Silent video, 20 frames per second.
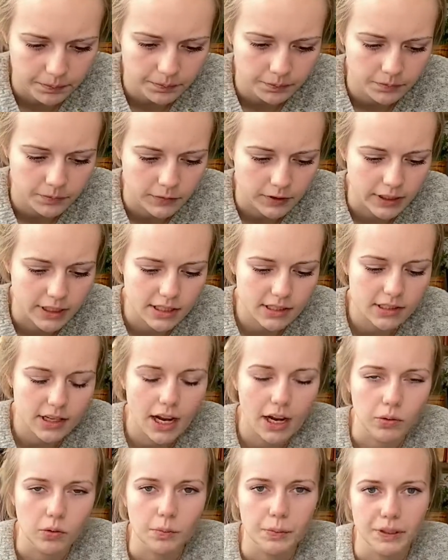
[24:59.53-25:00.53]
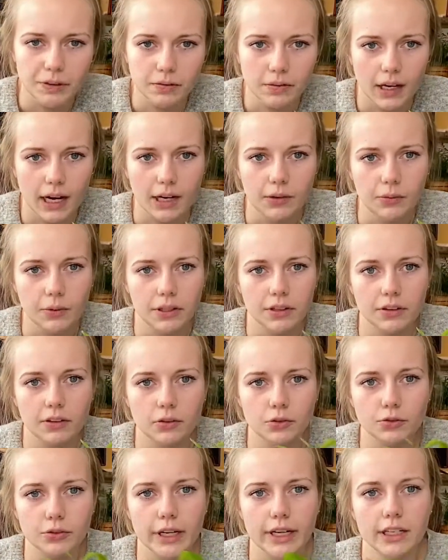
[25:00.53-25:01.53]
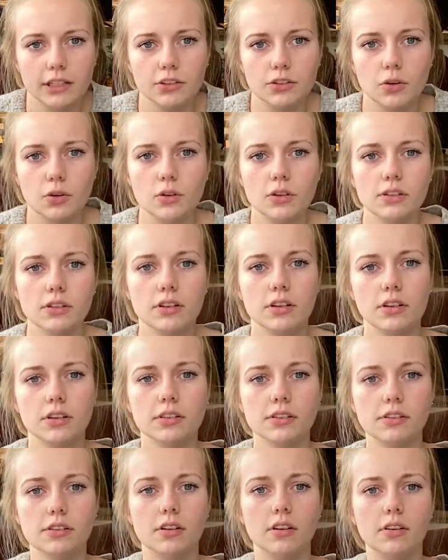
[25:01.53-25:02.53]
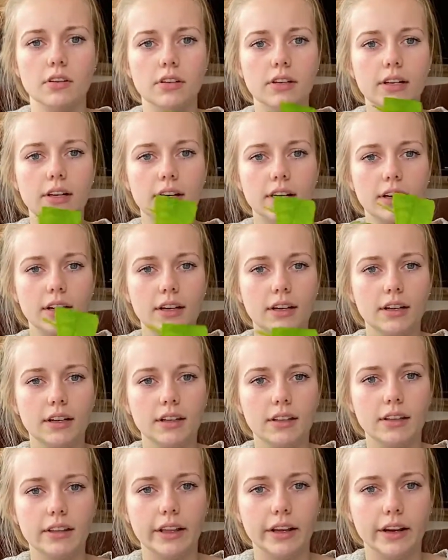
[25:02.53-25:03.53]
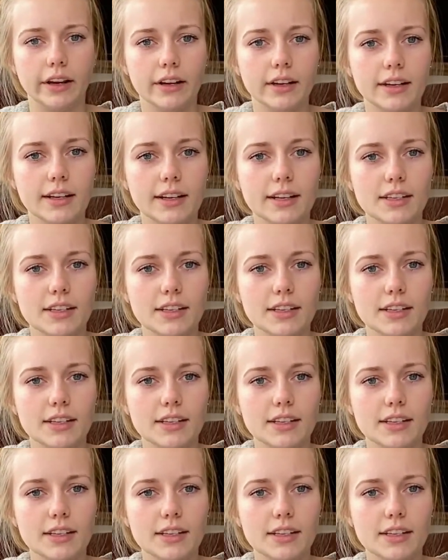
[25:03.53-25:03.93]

this guy will be fine with no drainage holes. So there is